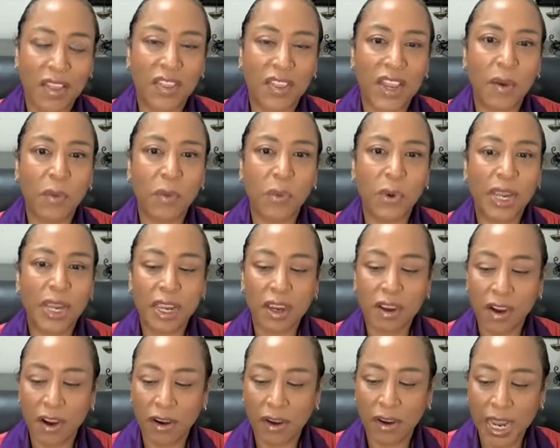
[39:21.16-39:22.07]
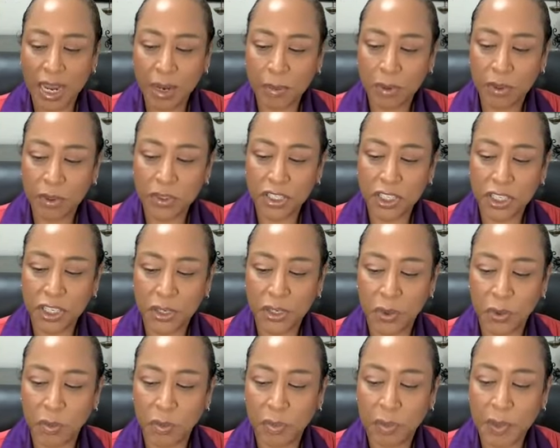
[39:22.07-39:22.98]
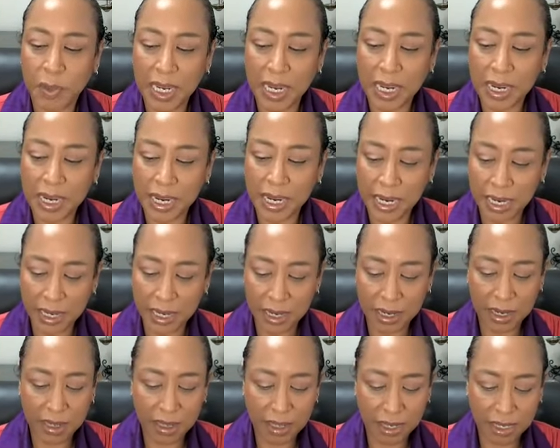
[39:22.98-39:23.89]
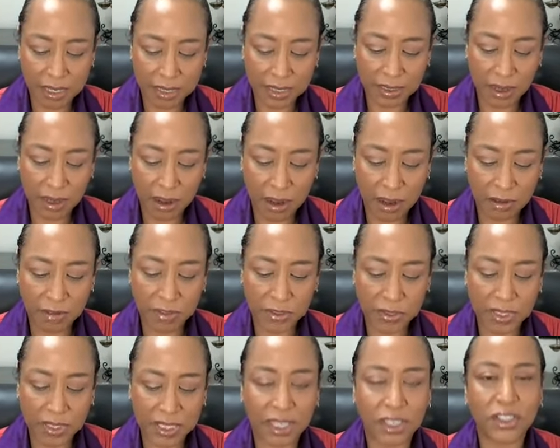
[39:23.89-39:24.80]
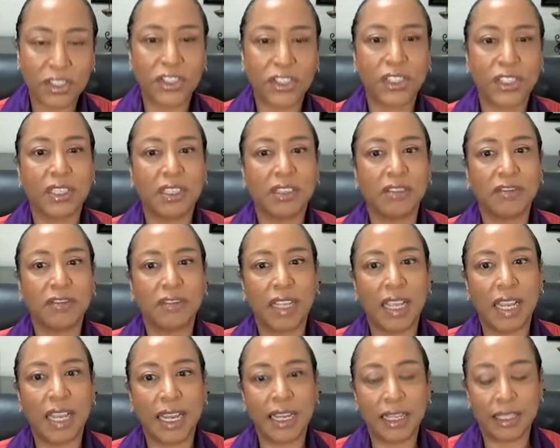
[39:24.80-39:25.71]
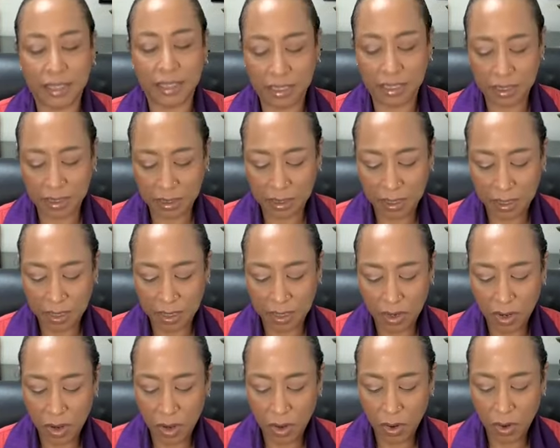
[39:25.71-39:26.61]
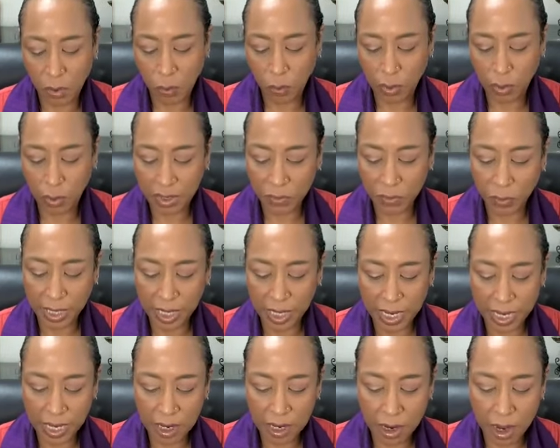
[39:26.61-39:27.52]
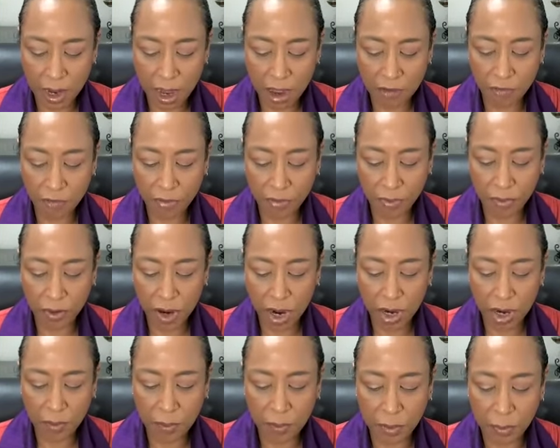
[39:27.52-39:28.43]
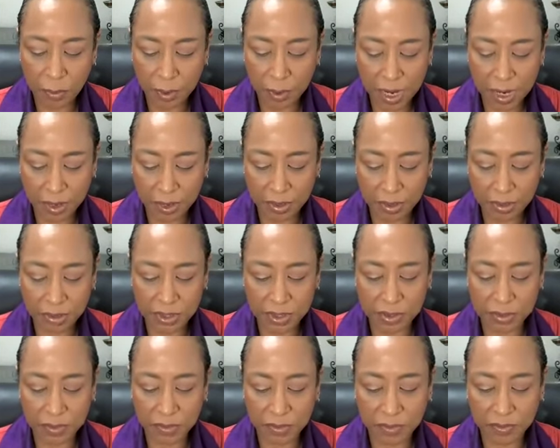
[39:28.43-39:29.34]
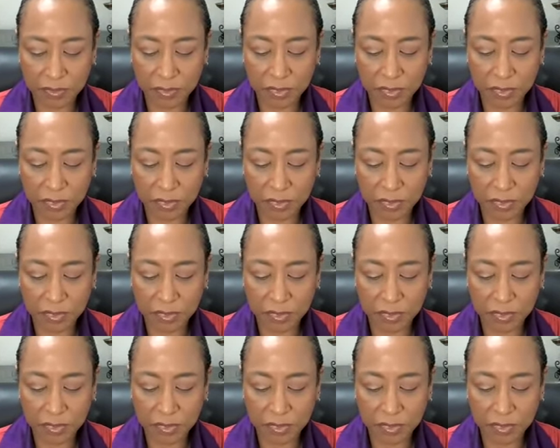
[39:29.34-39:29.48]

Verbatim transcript: that we are able to be in this conversation of light. When we offer our prayers,